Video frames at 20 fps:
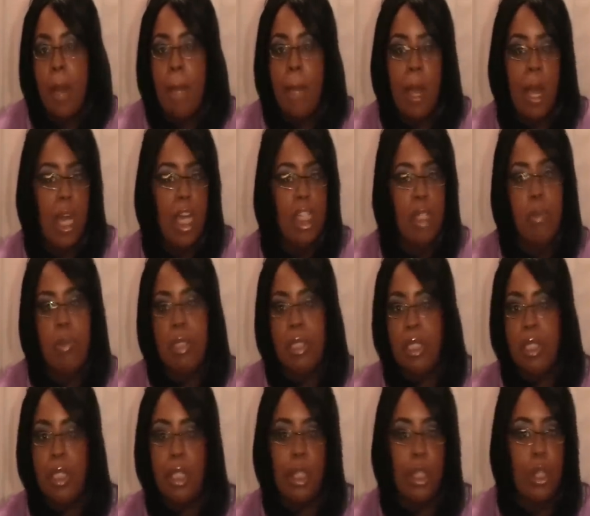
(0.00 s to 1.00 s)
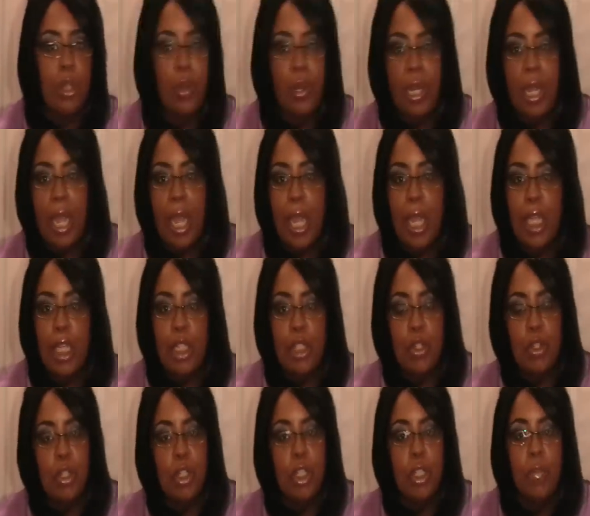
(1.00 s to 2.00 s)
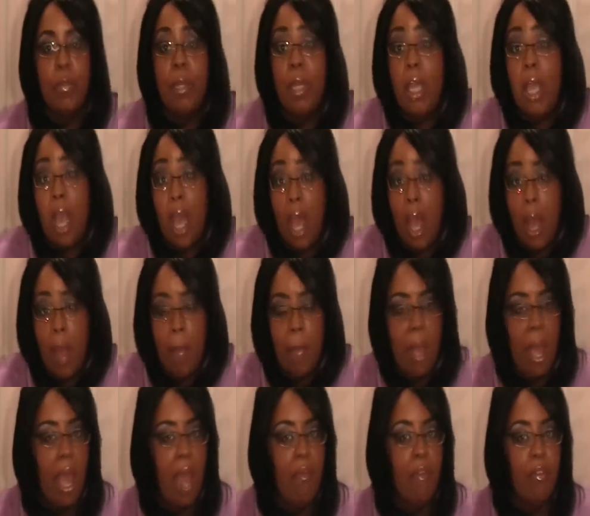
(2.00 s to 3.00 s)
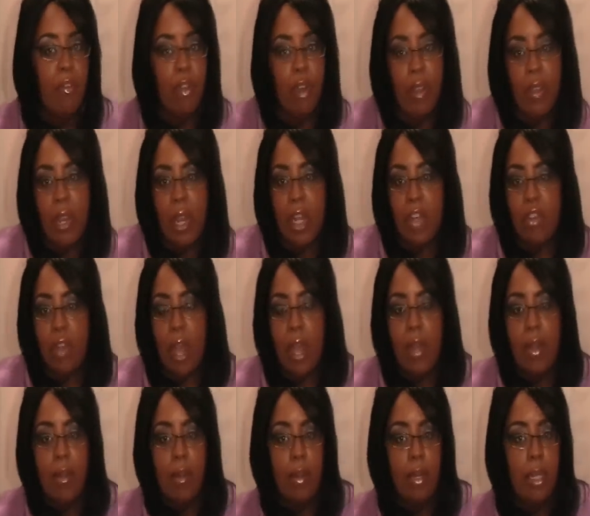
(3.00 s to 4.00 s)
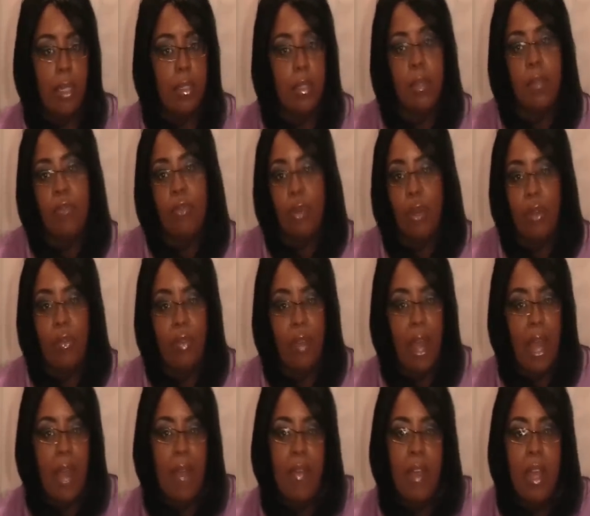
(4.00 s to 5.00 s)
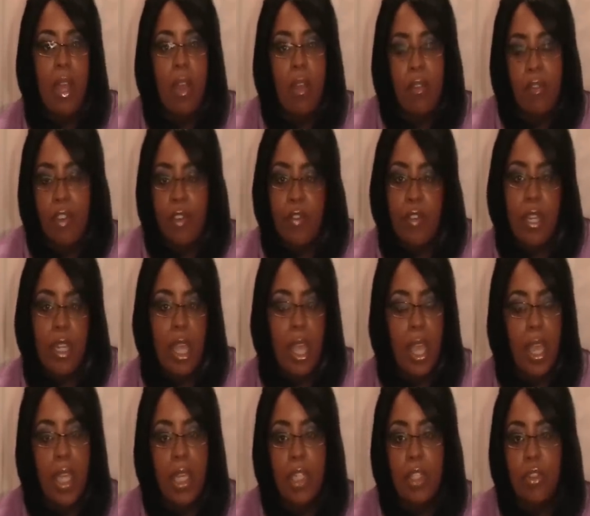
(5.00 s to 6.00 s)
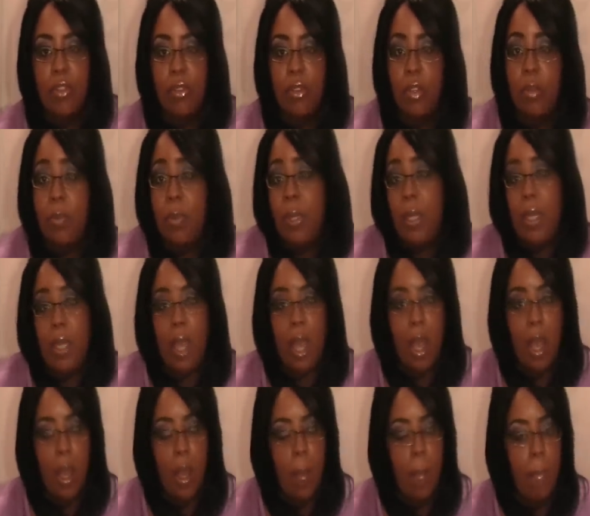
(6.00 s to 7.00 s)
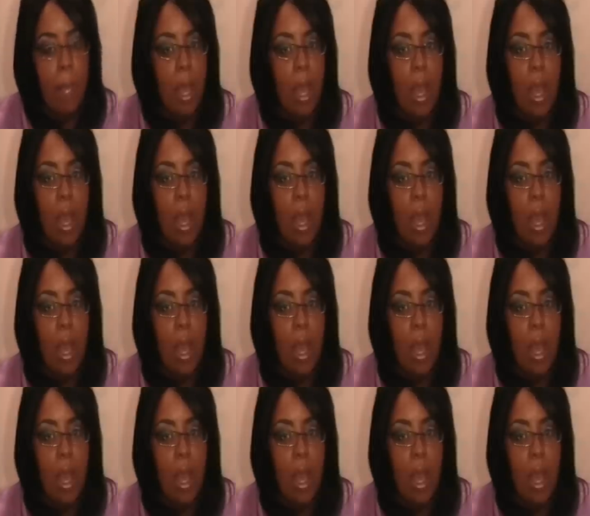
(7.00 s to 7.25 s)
My husband's in the 30 age group. Yum. I have a friend that I tried it on. He's in the 45, 50 age group. Yum.